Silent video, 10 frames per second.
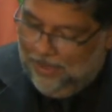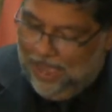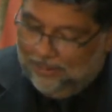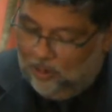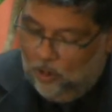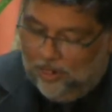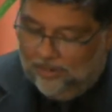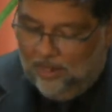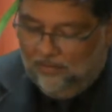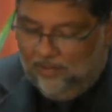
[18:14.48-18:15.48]
I saw
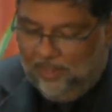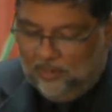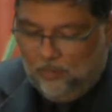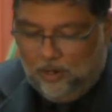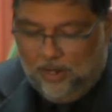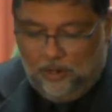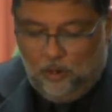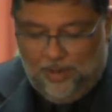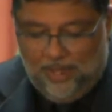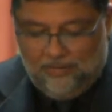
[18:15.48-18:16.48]
this on Facebook, and
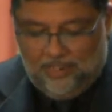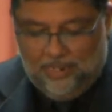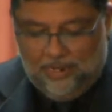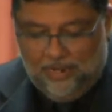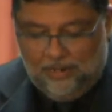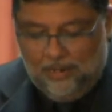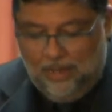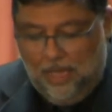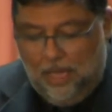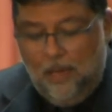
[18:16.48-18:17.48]
you may have seen it.
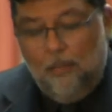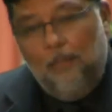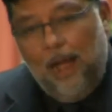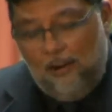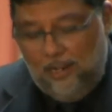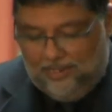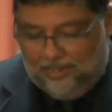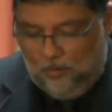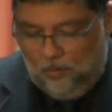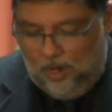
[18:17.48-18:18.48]
Marry
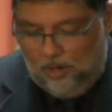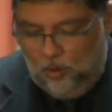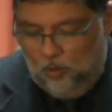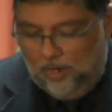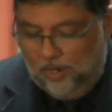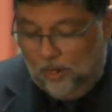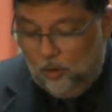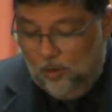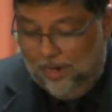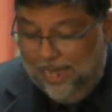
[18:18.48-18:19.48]
someone who will not
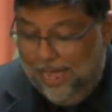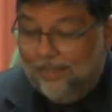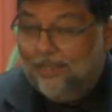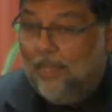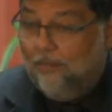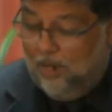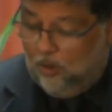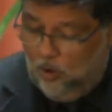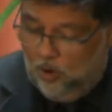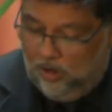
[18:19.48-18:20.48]
only accept the
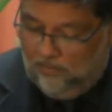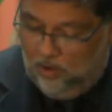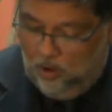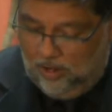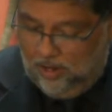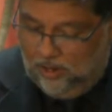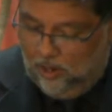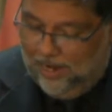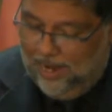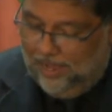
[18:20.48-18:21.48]
call of God on
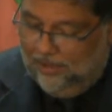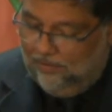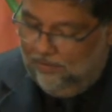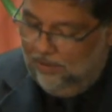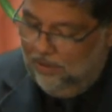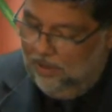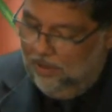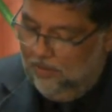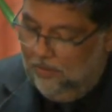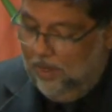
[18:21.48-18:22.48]
your life,
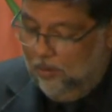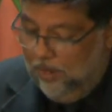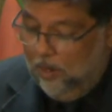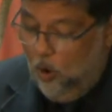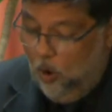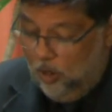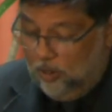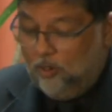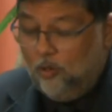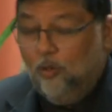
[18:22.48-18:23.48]
but will
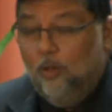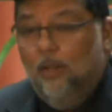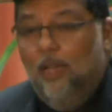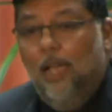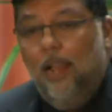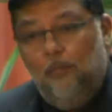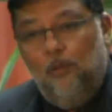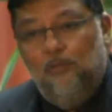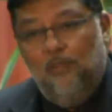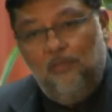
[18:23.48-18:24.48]
also help
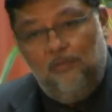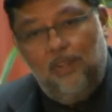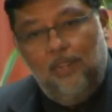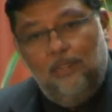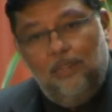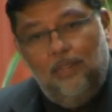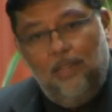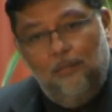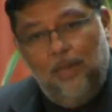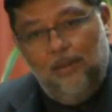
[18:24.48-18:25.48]
you fulfill it.
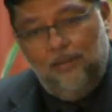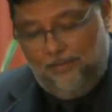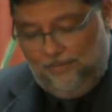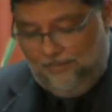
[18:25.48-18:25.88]
Amen?